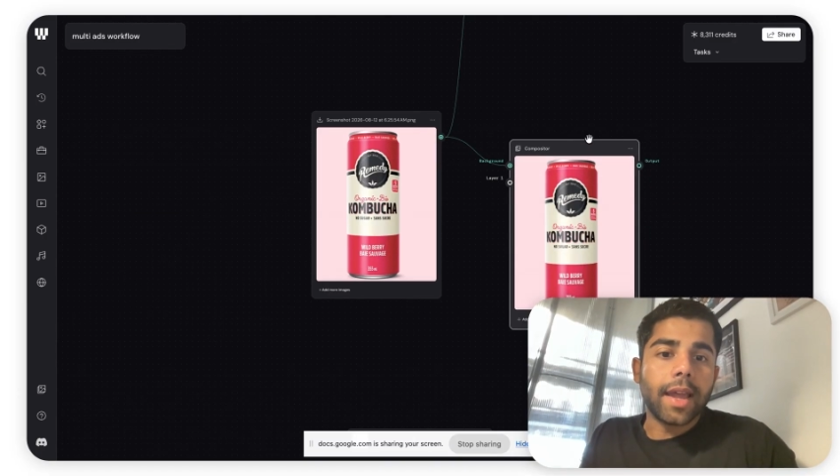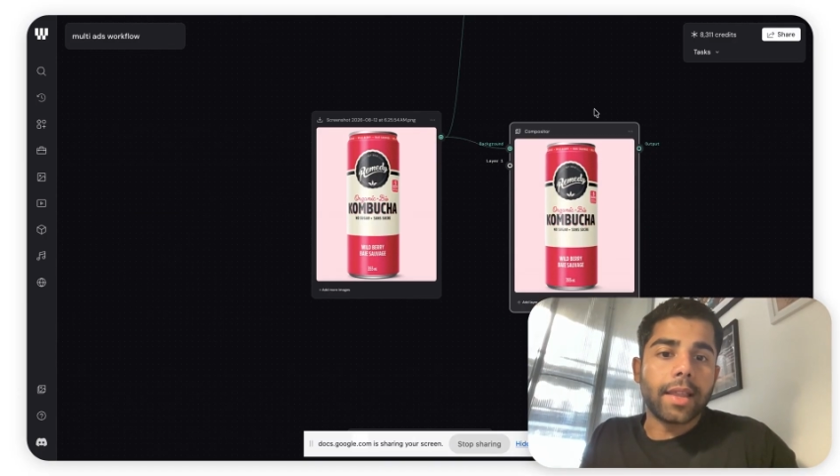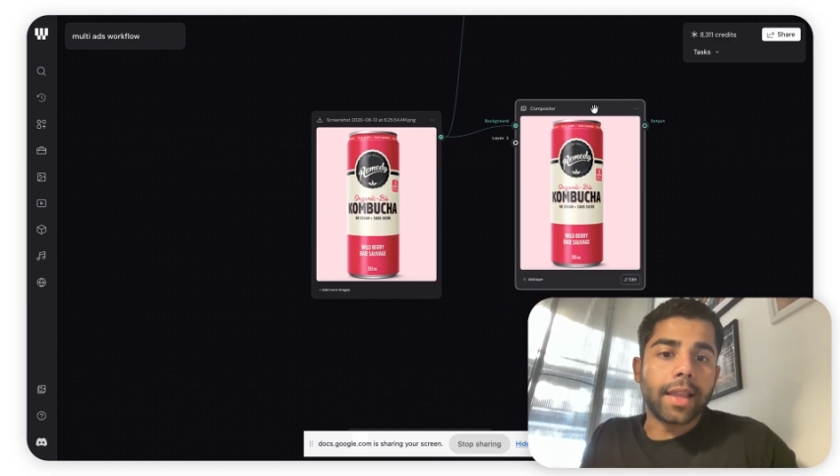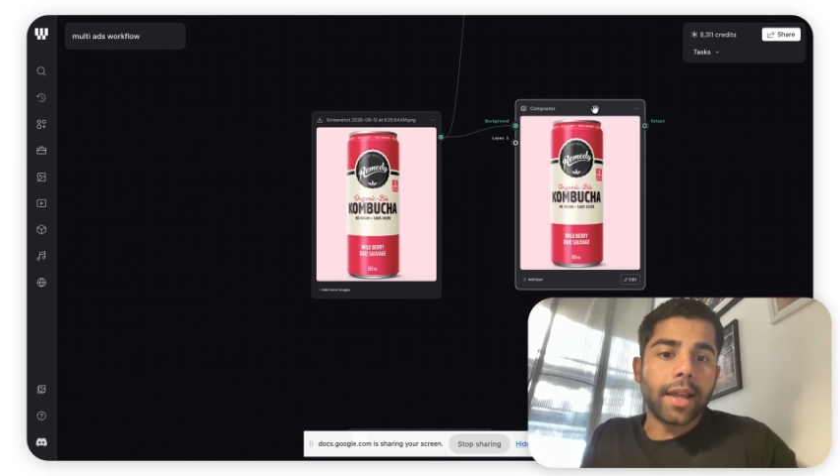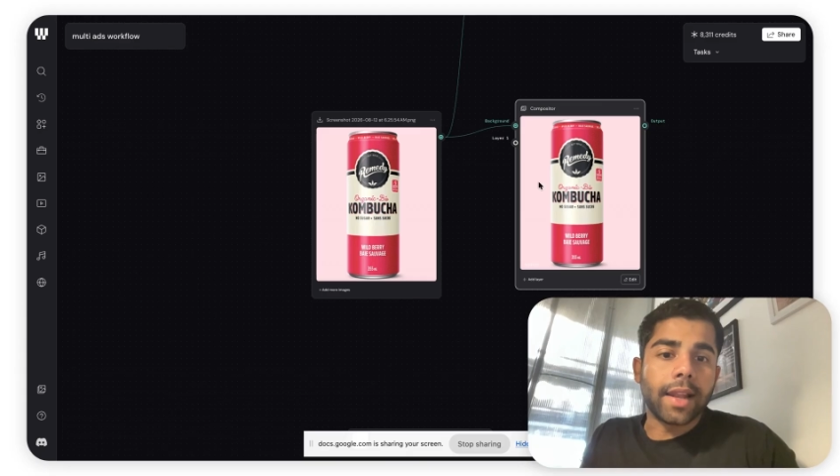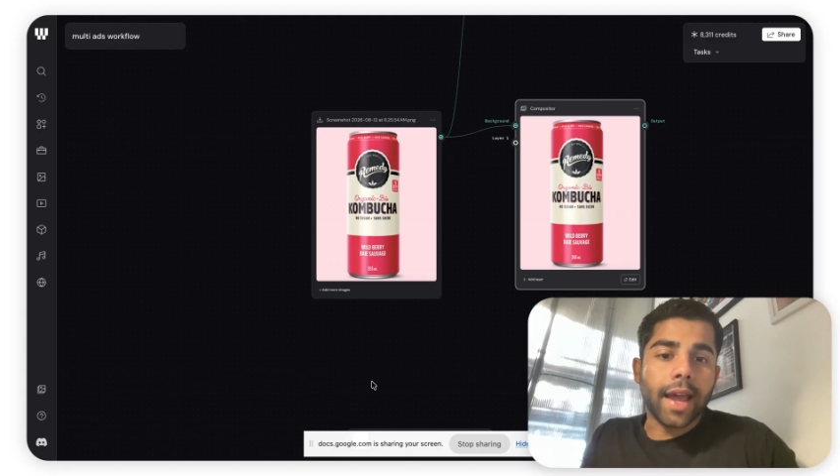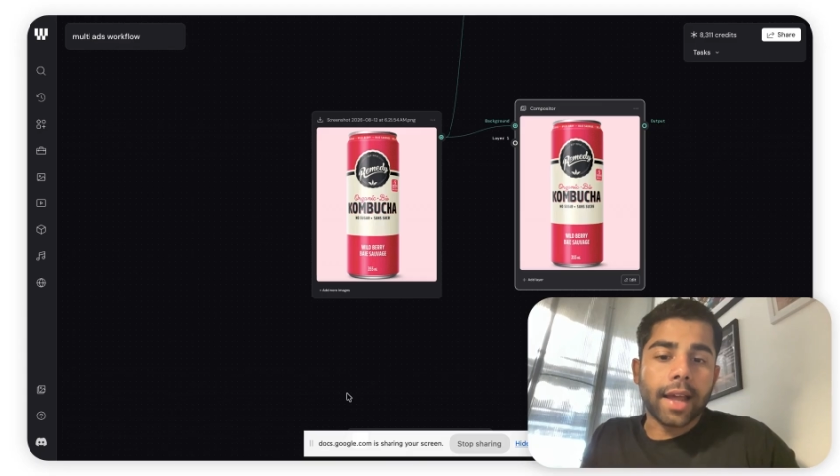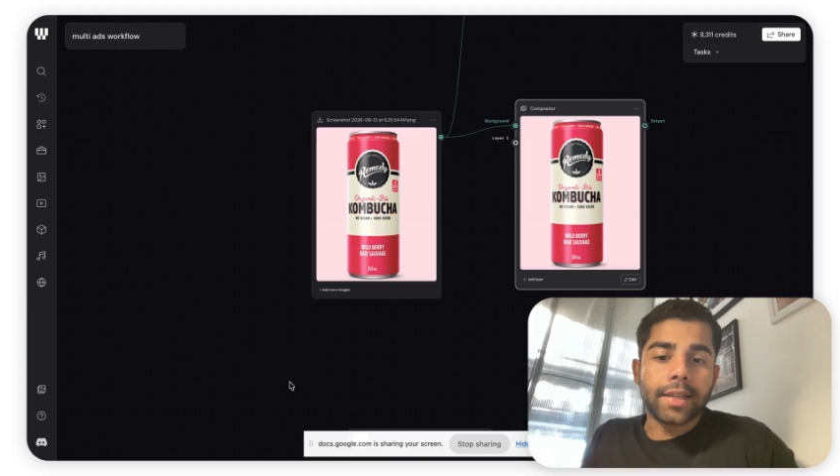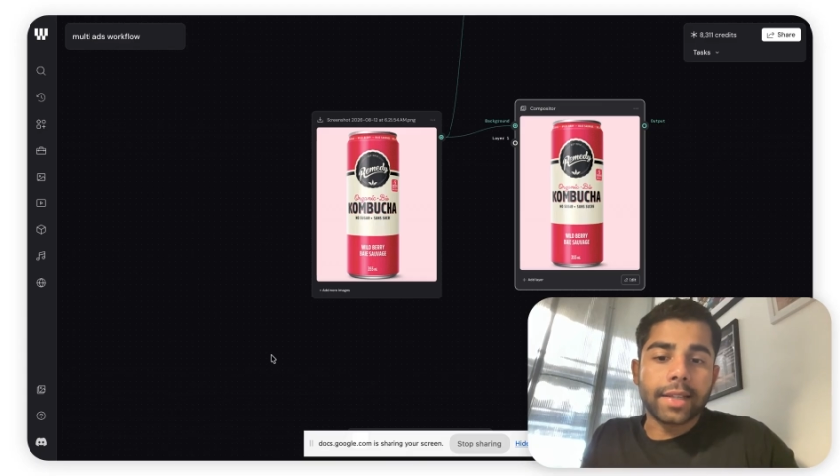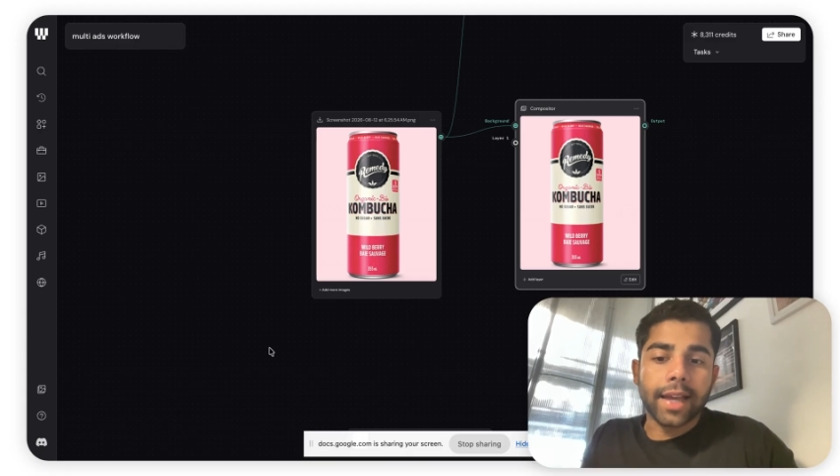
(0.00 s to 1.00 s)
and then
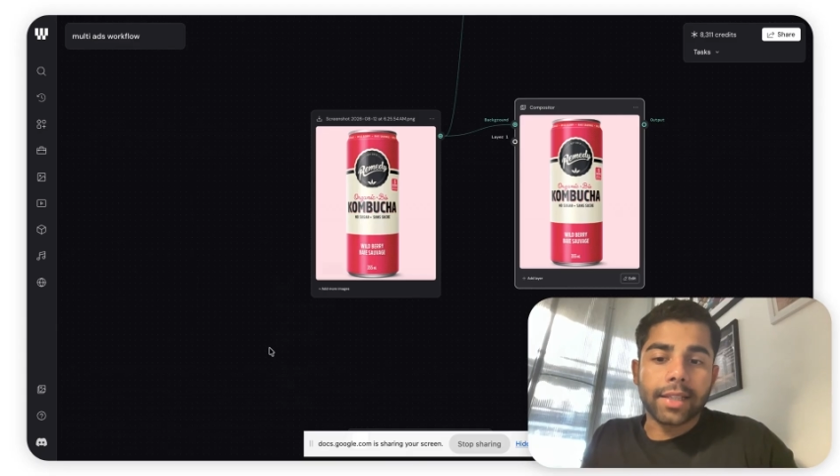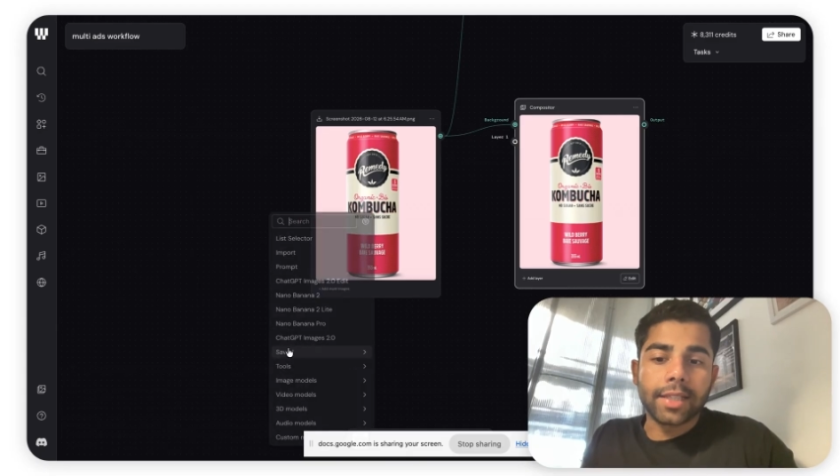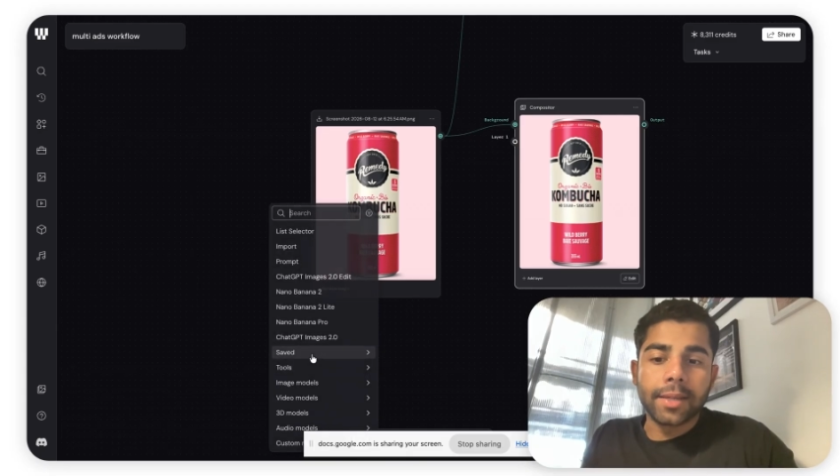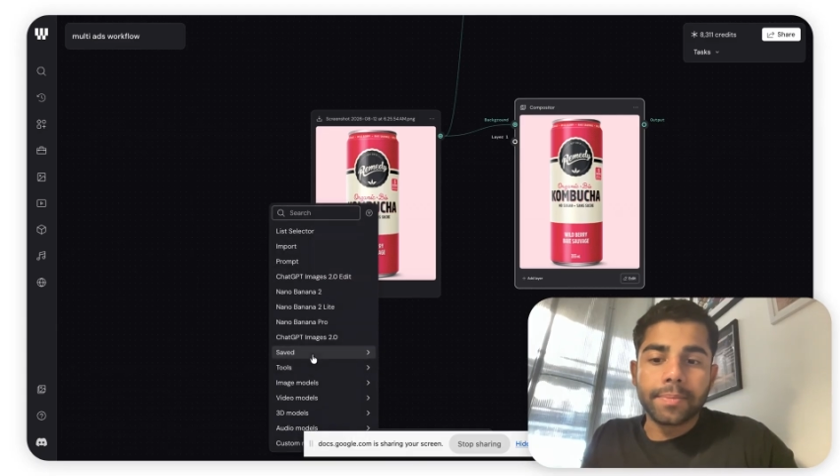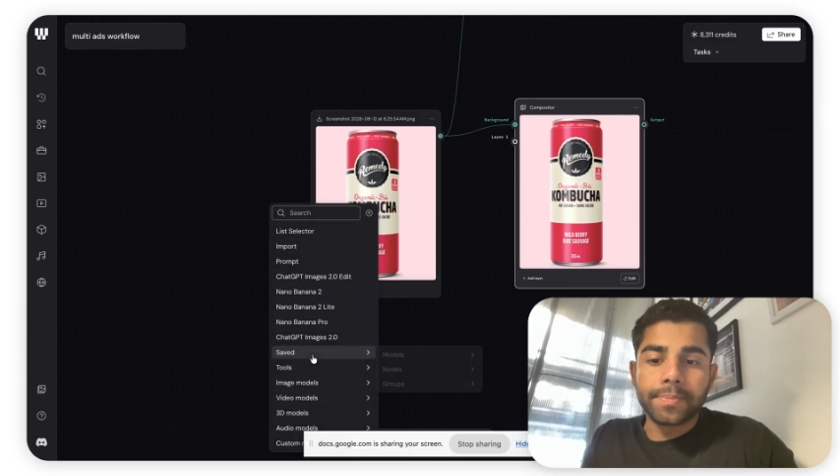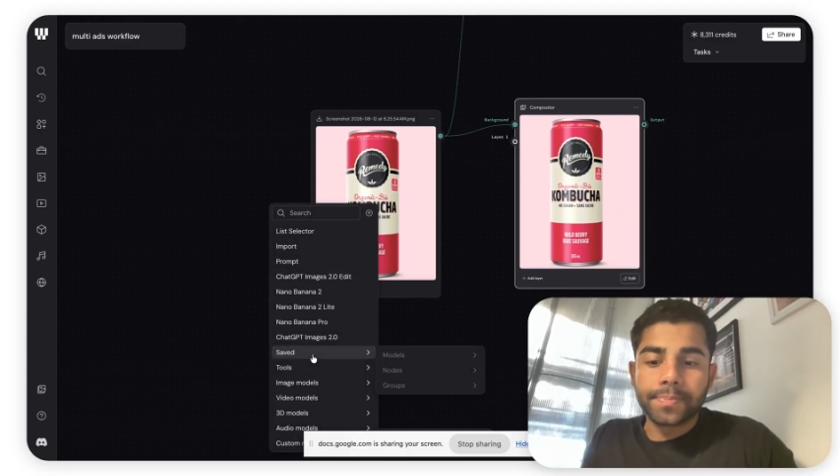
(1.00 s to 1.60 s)
add text.